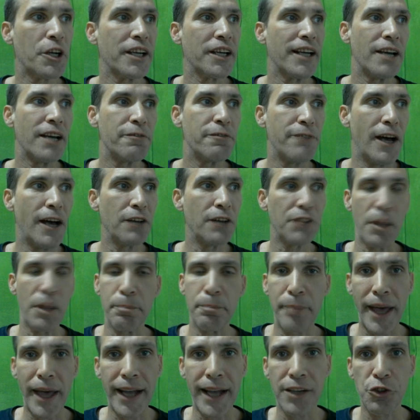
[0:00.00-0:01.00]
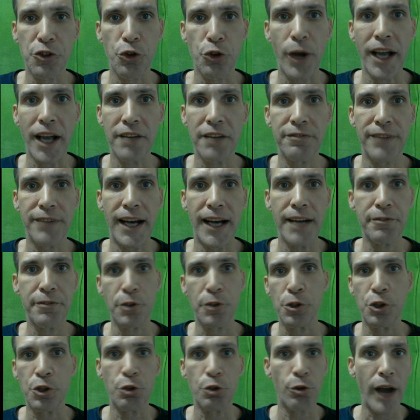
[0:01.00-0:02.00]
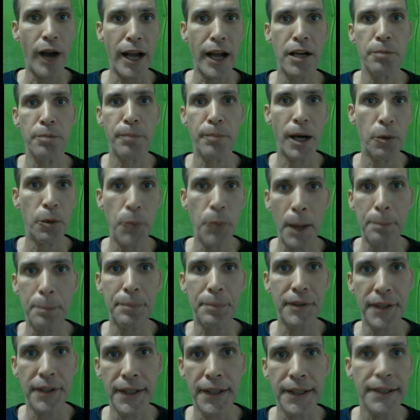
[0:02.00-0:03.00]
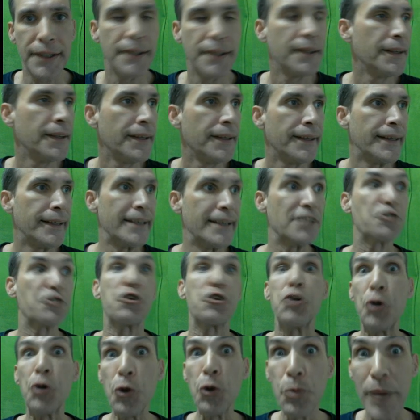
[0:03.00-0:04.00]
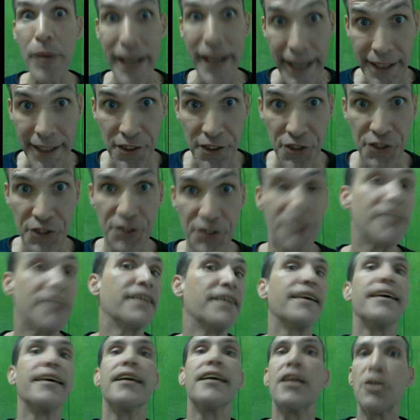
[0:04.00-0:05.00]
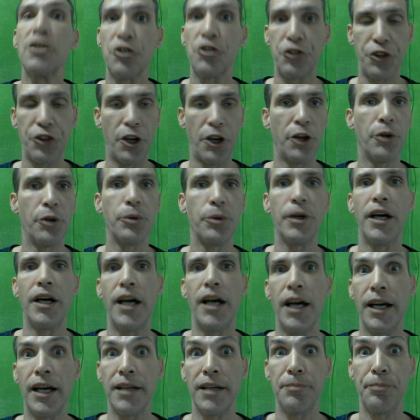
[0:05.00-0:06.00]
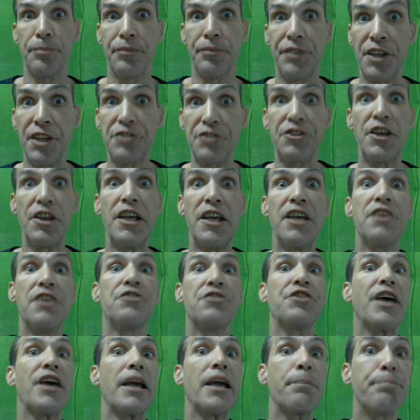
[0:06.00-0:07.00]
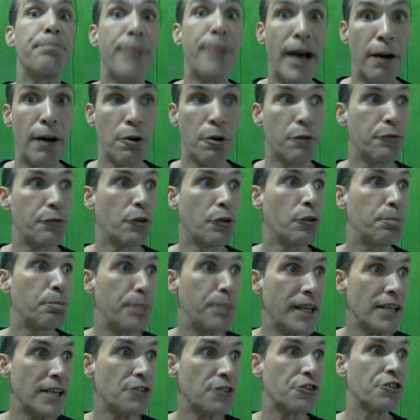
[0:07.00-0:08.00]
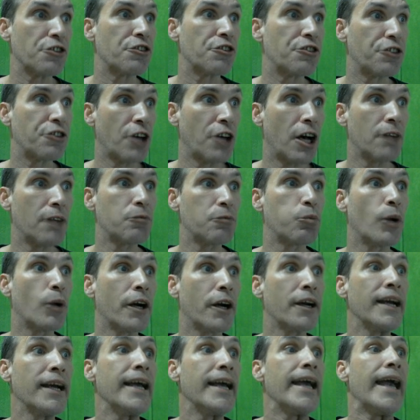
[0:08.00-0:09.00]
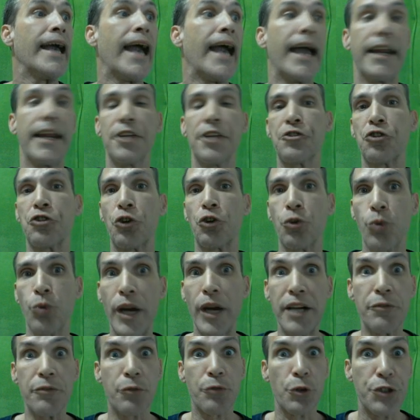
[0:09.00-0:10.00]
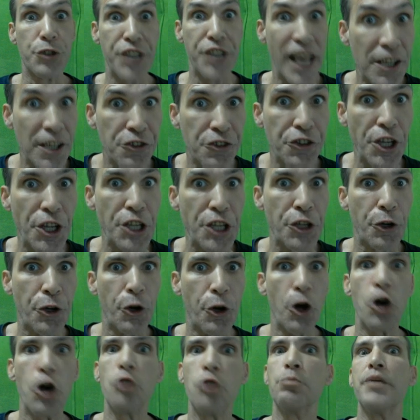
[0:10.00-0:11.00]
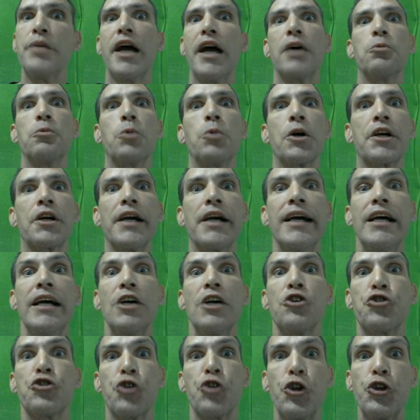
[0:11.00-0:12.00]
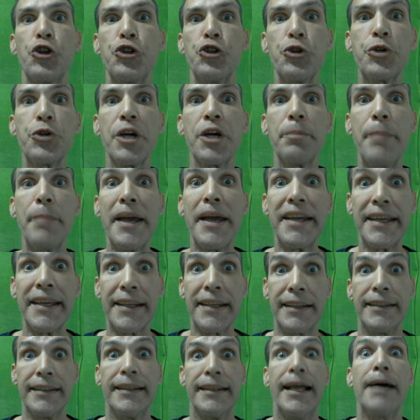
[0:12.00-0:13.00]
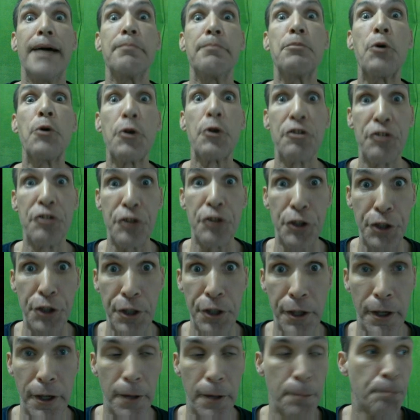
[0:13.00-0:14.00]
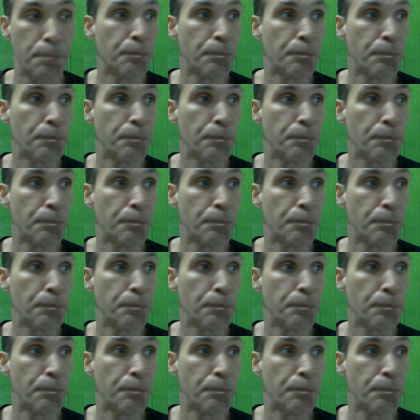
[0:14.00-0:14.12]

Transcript: and I found that BackTrack five could crack my W E P key in two minutes. So uh, this is a powerful piece of software, and it's great for testing your home network so that you can make it a lot more secure.